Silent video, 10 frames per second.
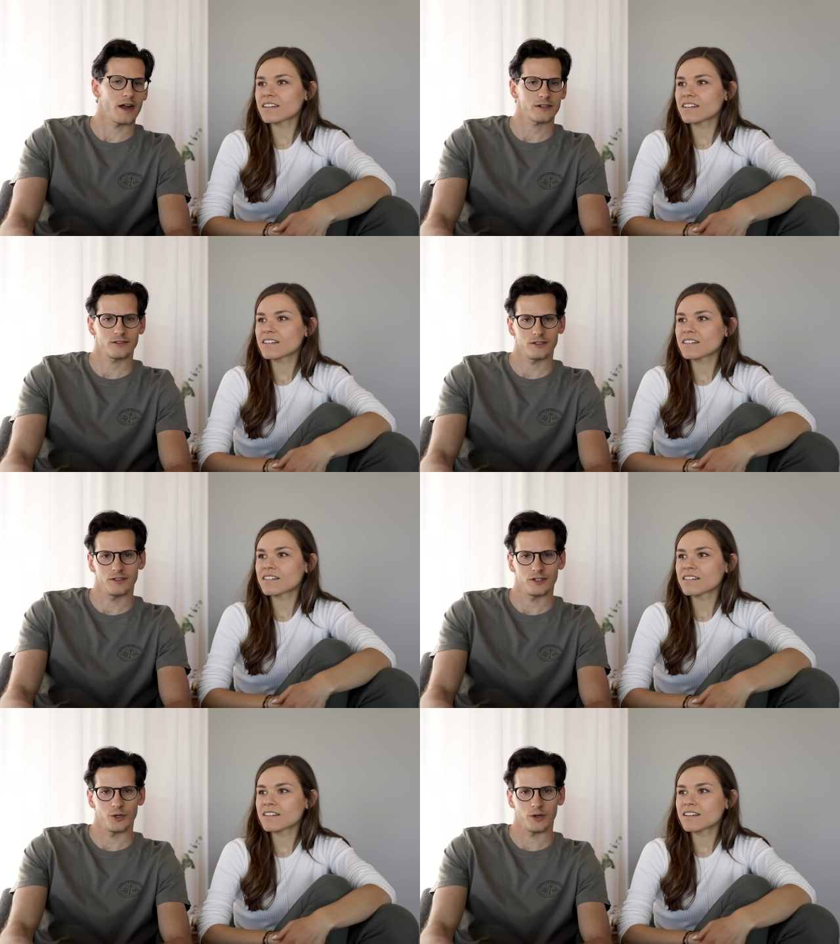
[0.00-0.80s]
Speaker 1: back to
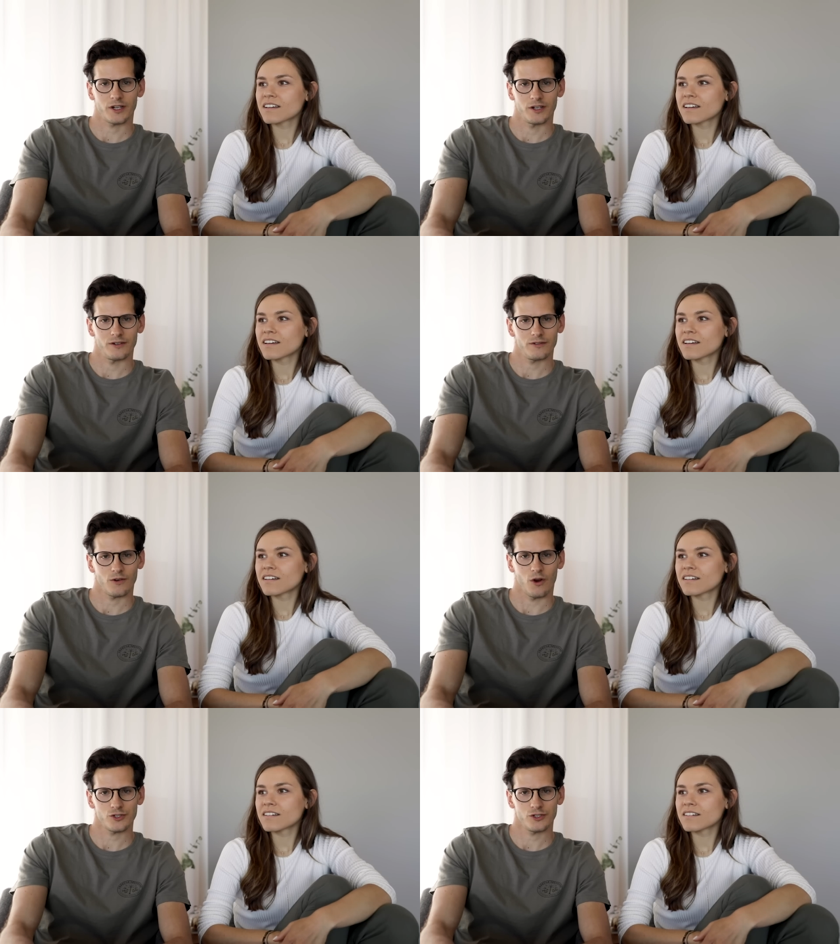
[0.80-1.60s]
New York and
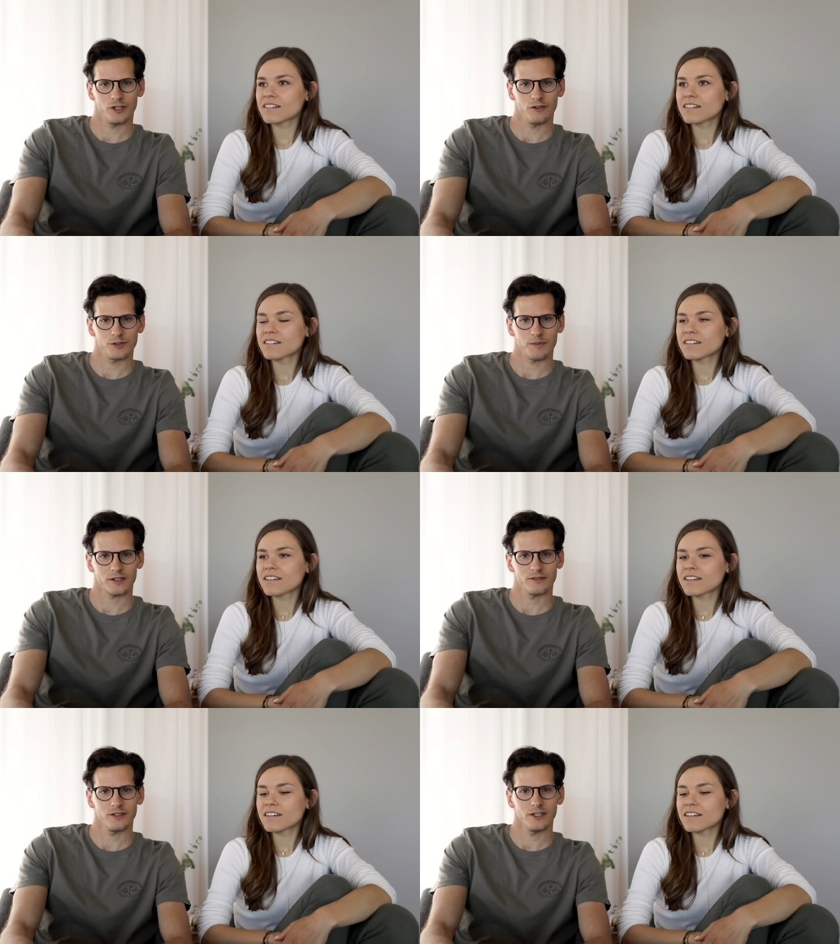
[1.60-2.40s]
Austria,
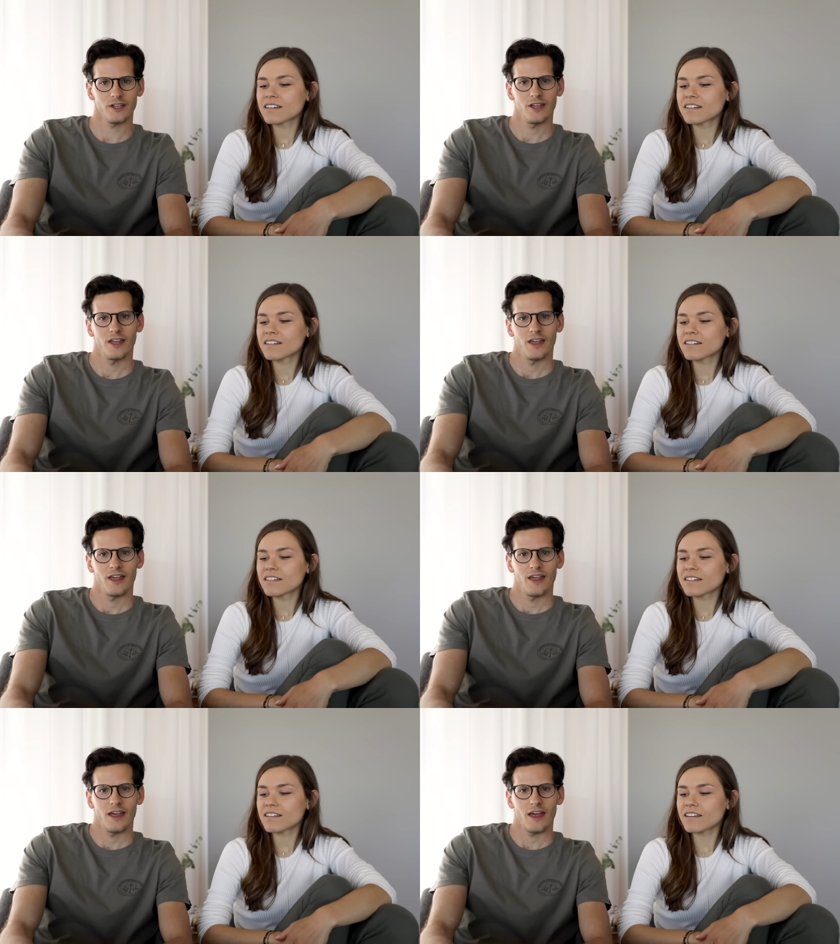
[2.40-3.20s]
respectively.
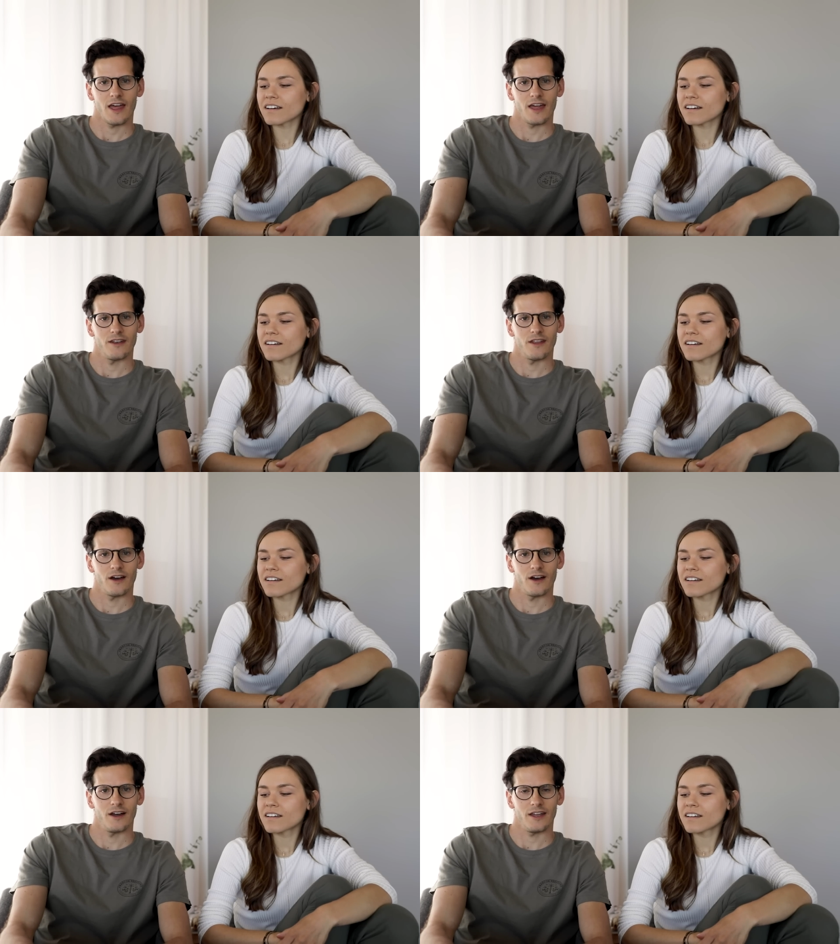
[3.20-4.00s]
Yeah. And
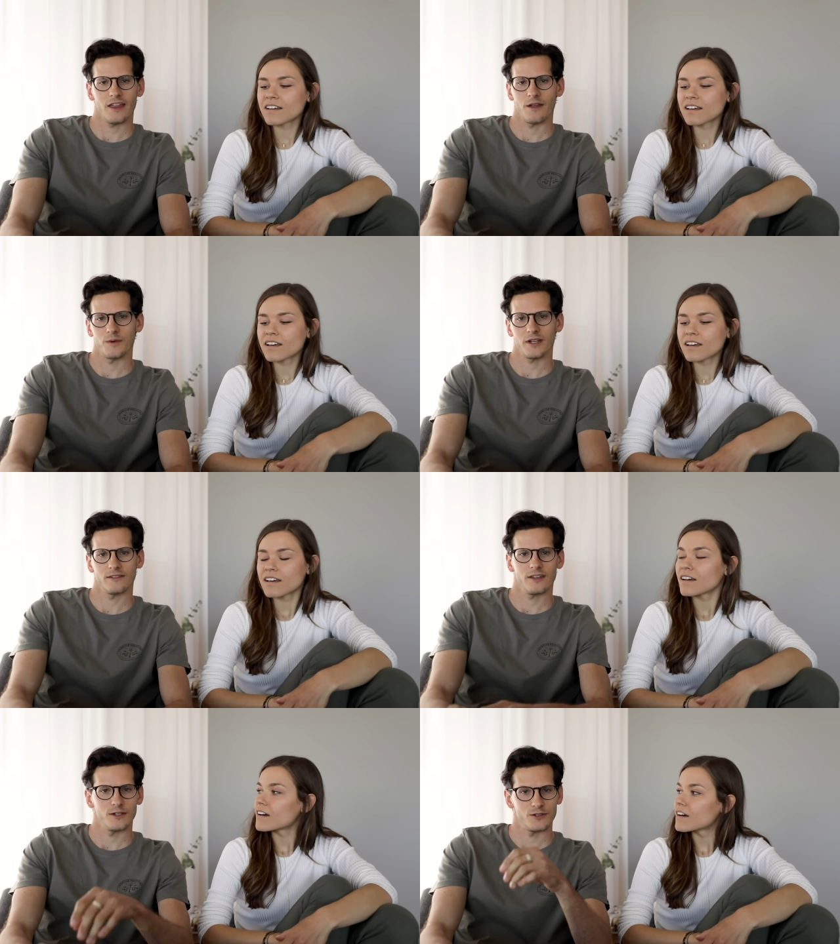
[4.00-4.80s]
uh, yeah, then we
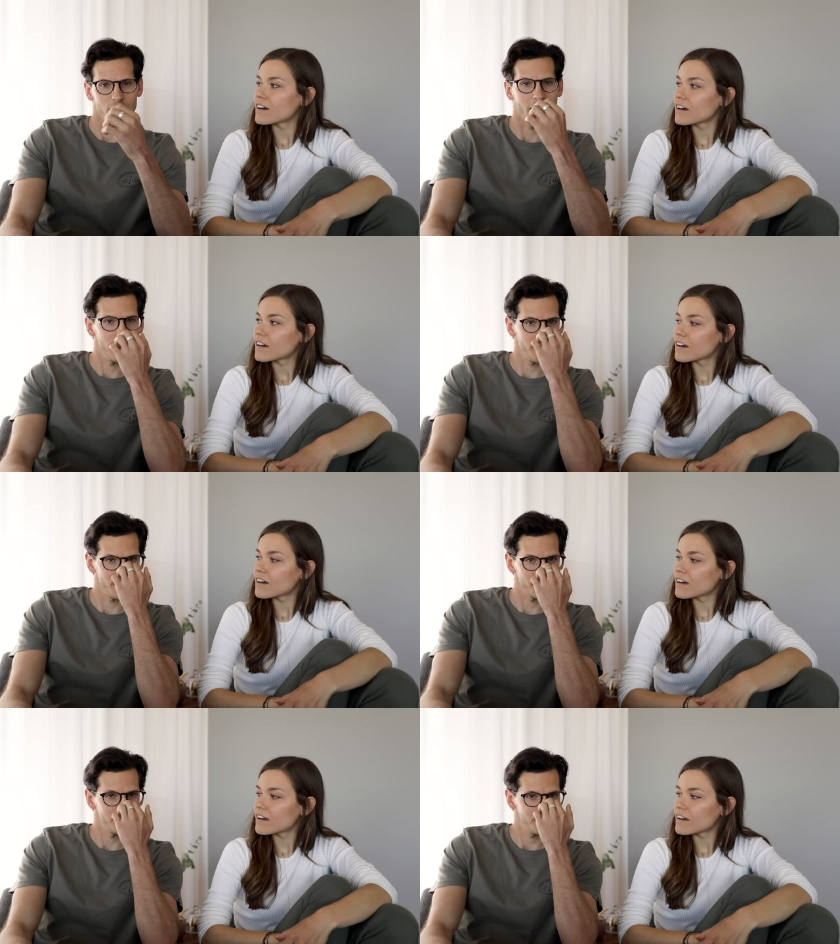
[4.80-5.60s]
continued
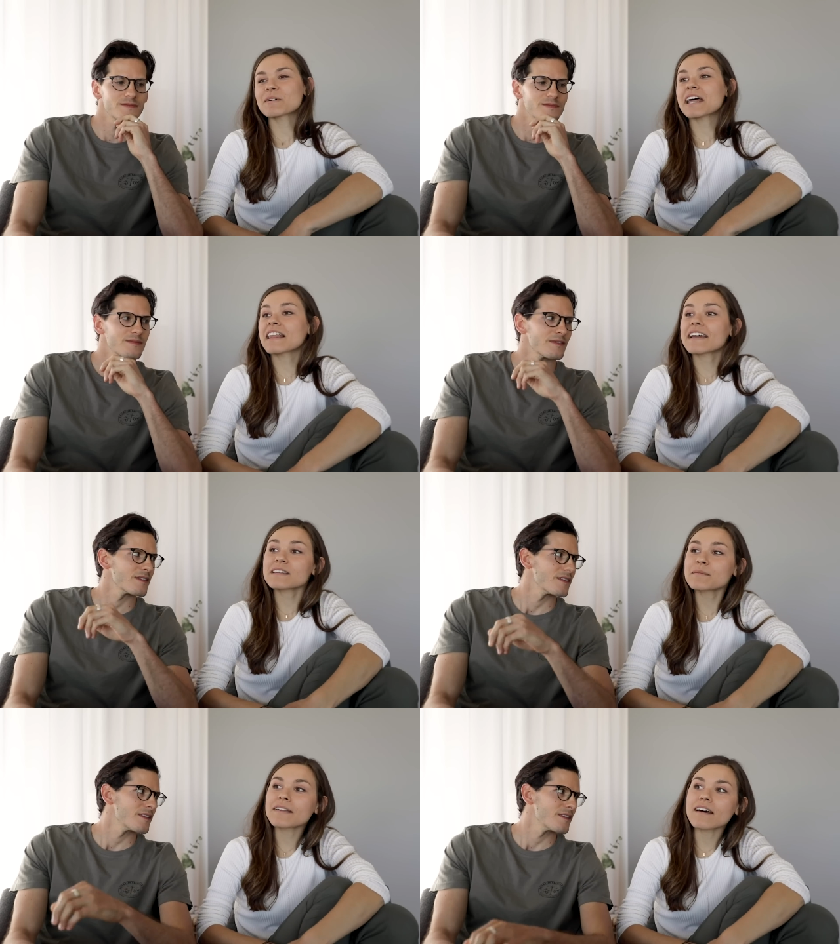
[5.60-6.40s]
chatting.
Speaker 2: What I liked
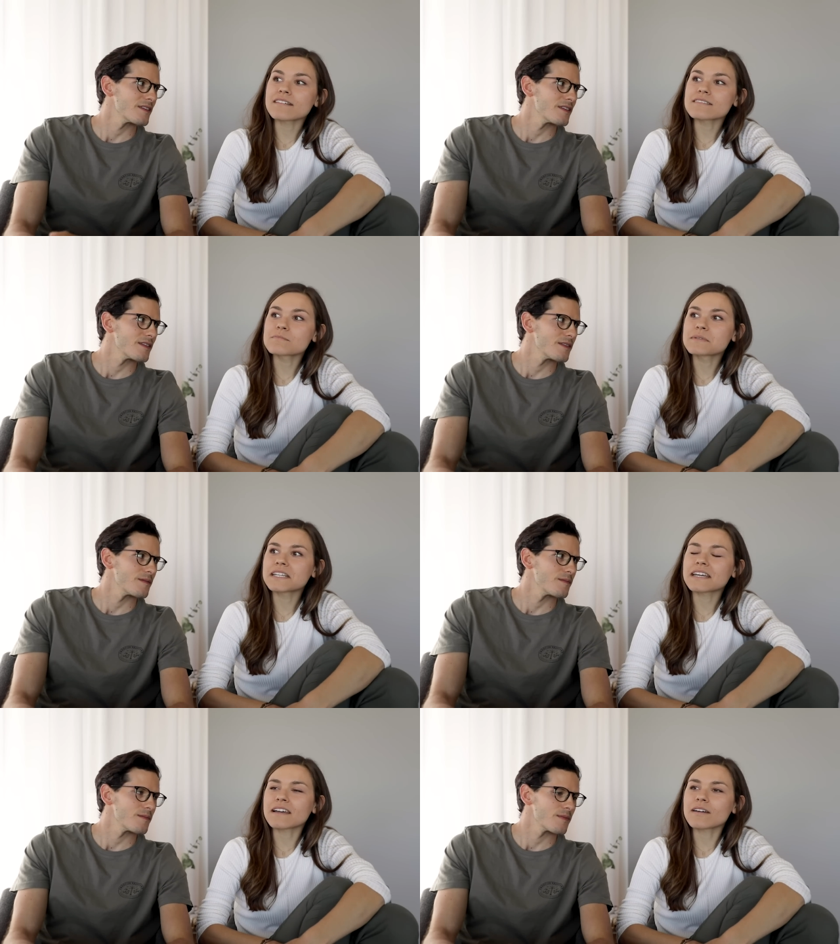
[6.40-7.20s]
about us
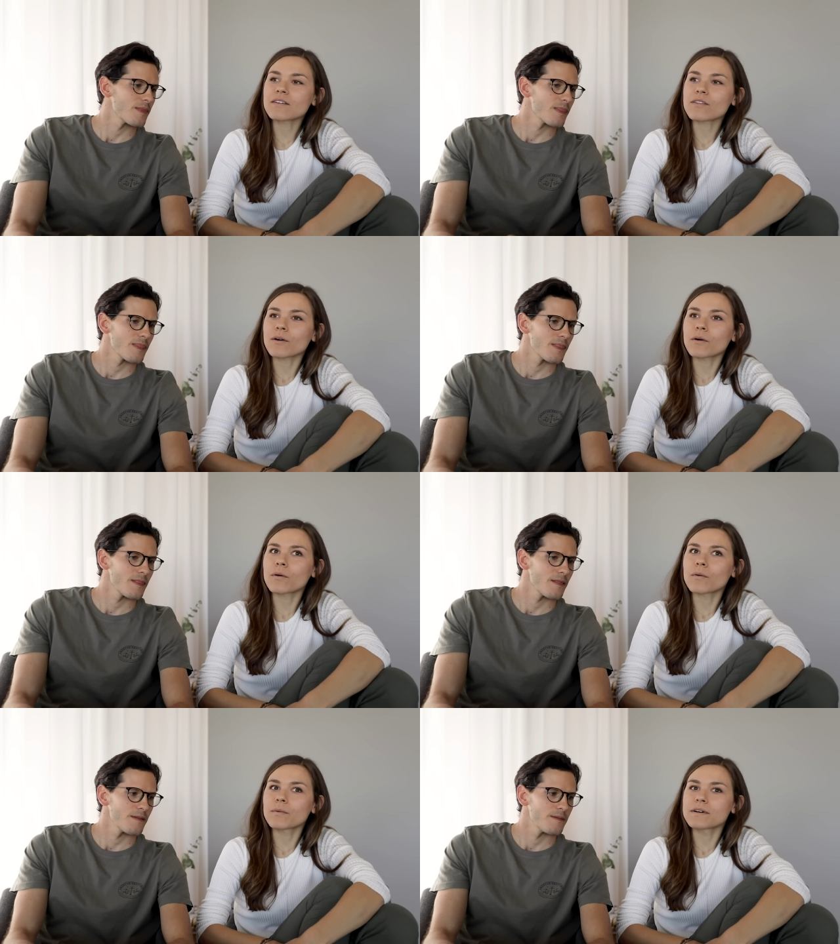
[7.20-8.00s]
meeting,
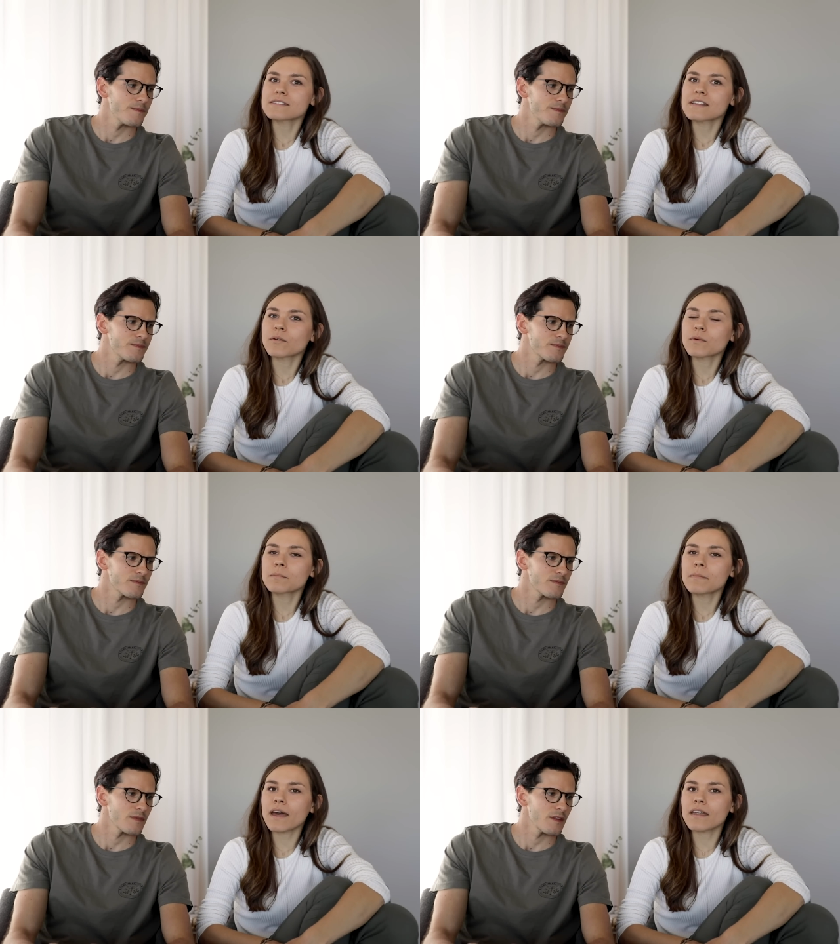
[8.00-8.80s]
though, was that we
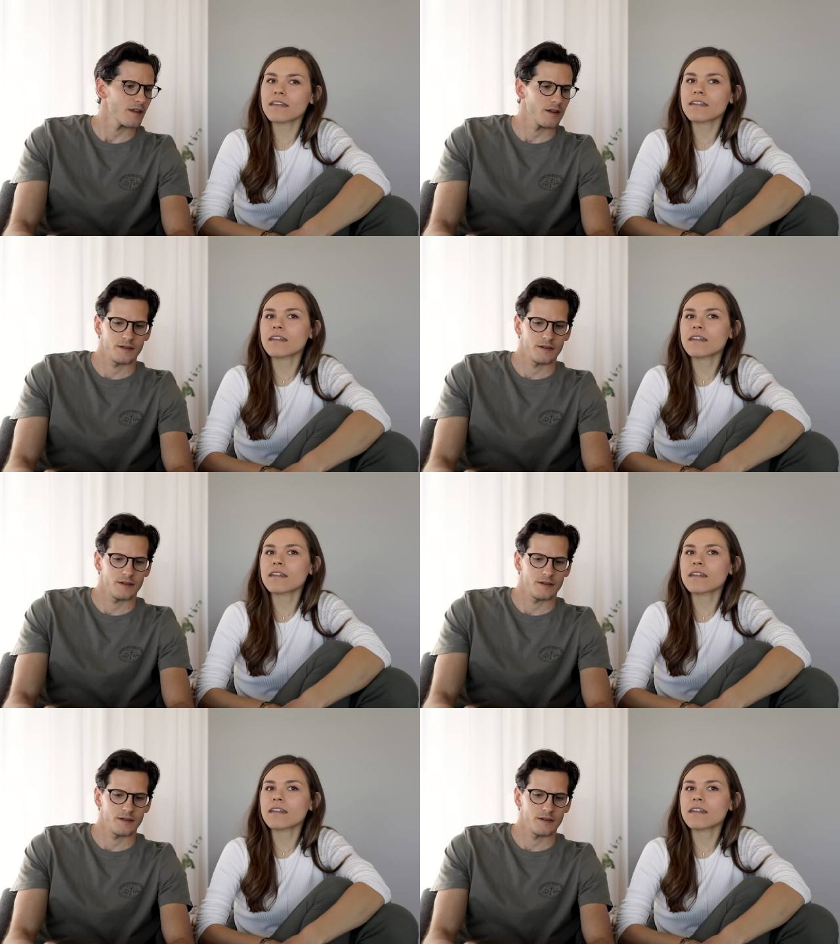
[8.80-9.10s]
met